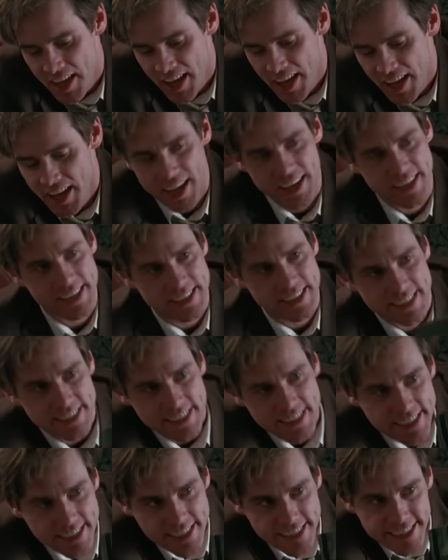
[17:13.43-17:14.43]
figures out
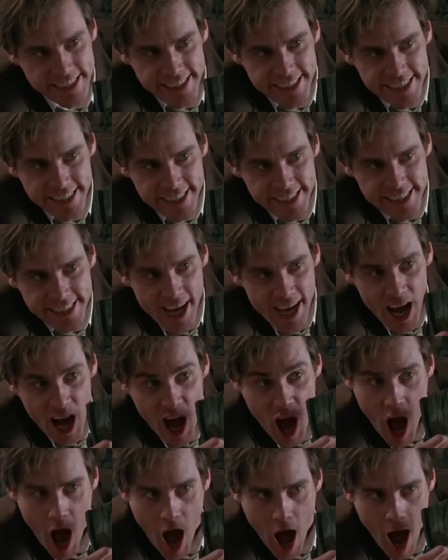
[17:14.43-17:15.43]
because Loki is a night
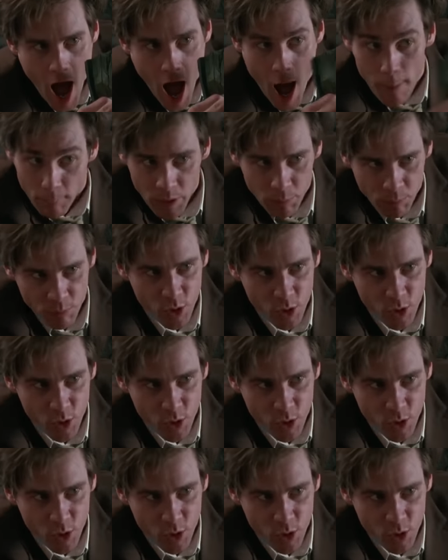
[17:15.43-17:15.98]
god, it would only